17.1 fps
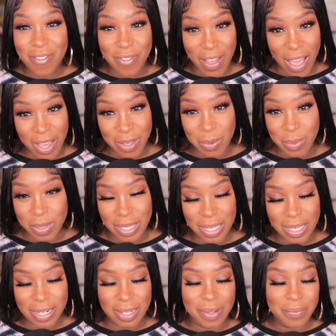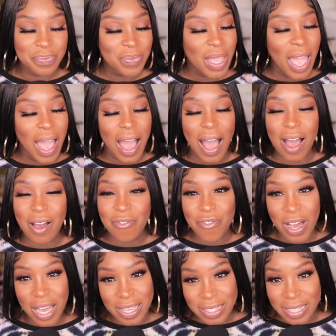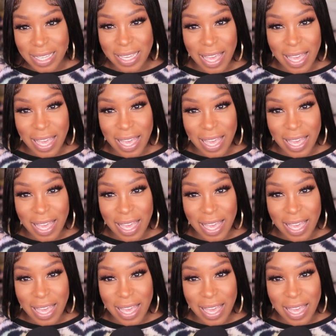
vacuum cleaner. I finally